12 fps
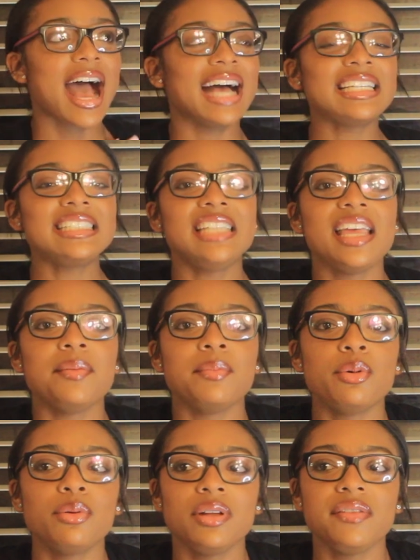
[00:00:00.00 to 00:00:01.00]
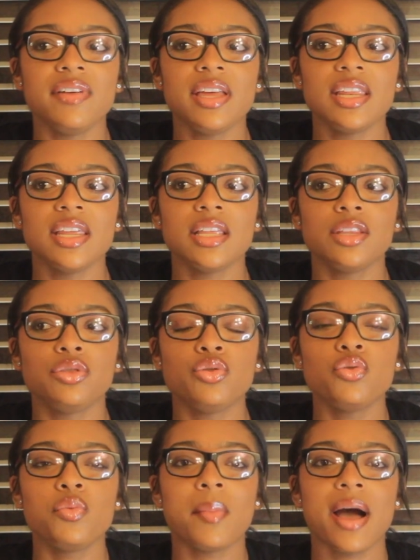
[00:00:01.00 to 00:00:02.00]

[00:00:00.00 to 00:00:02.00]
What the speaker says: I stay motivated through